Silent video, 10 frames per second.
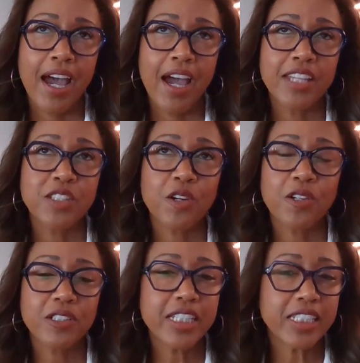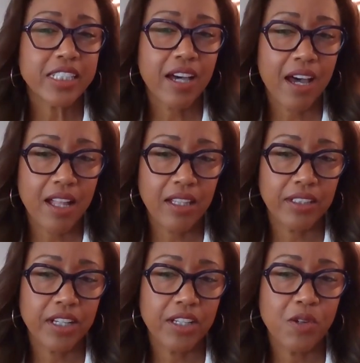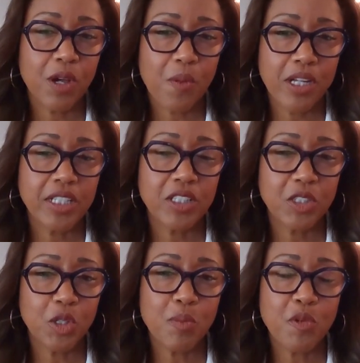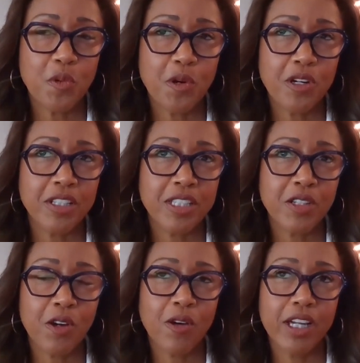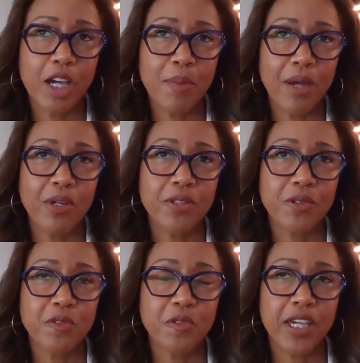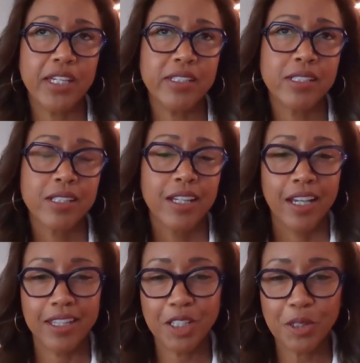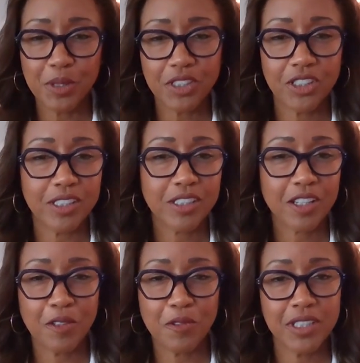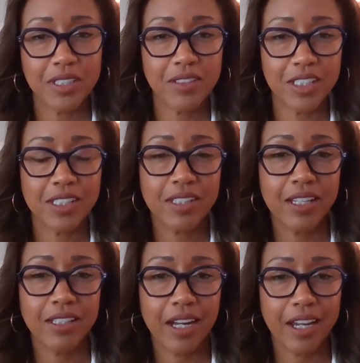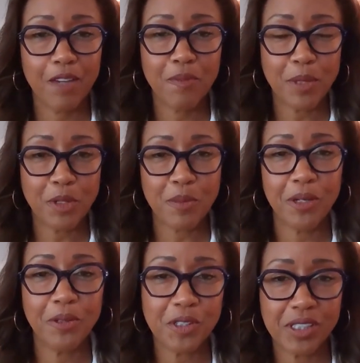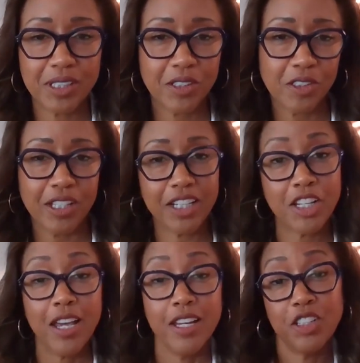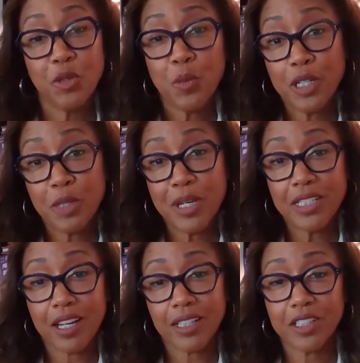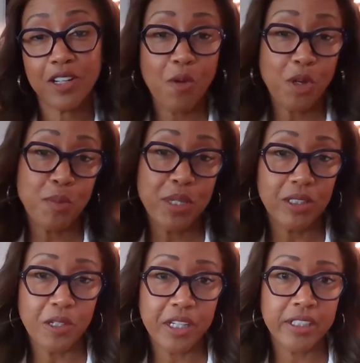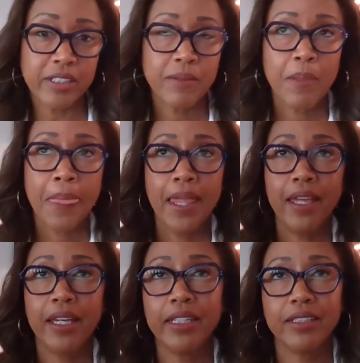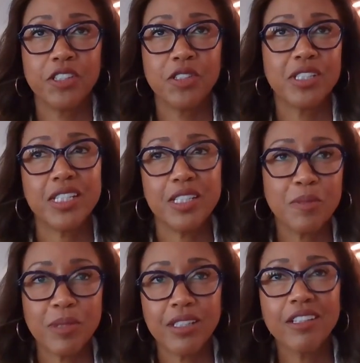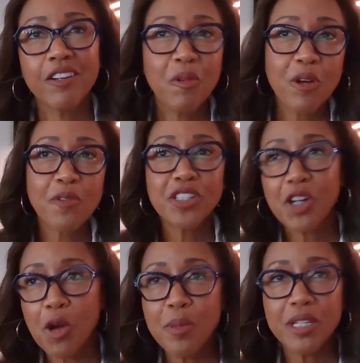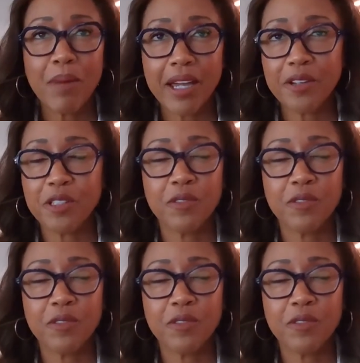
As early as college, I knew I wanted to do it. Before, I think growing up, I went through a phase. I think it was just kind of this thing that I had with my older sister. Like, she wanted to be a doctor, I want to be a lawyer, and she used to tease me like, "You're going to work for Jacoby and Myers."